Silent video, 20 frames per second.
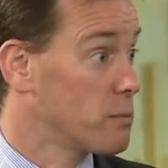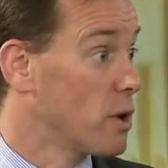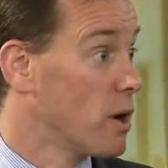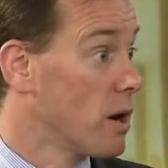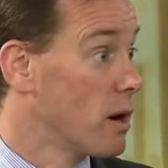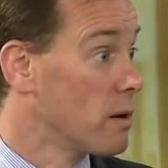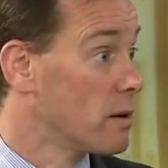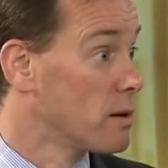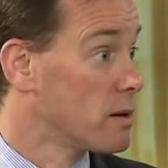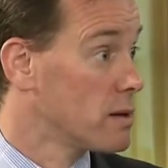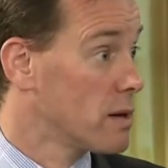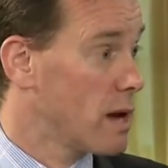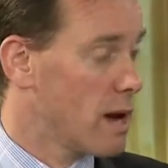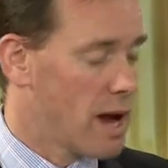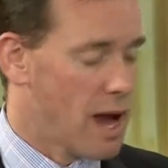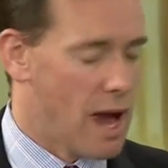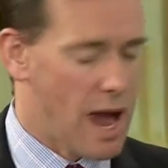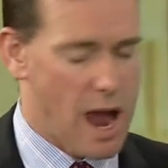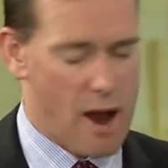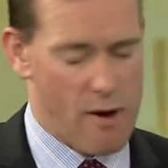area as well.
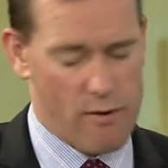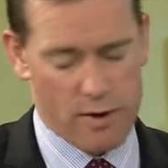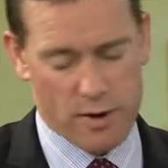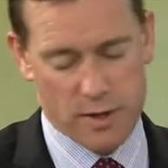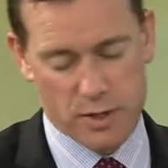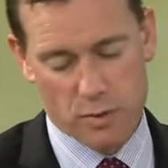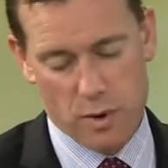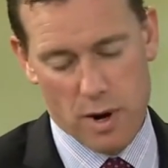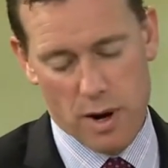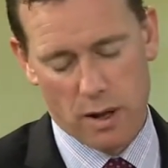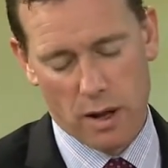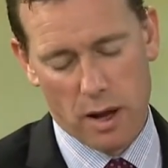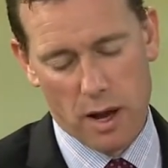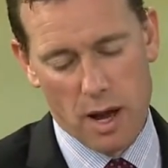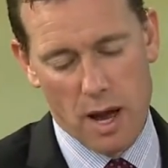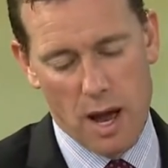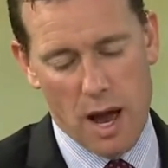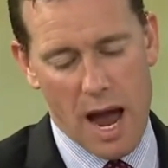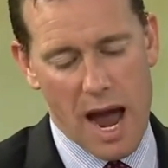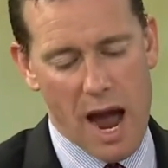Also,
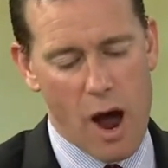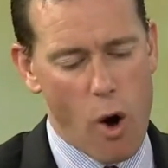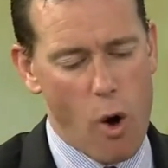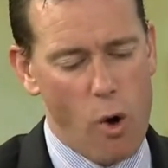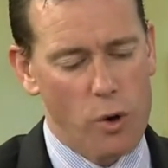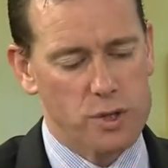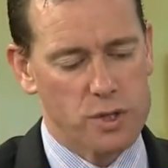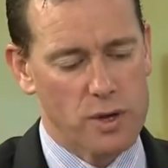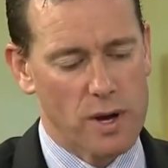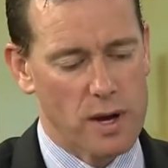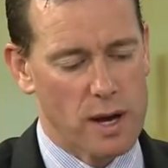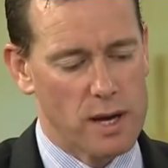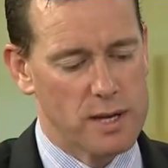in terms of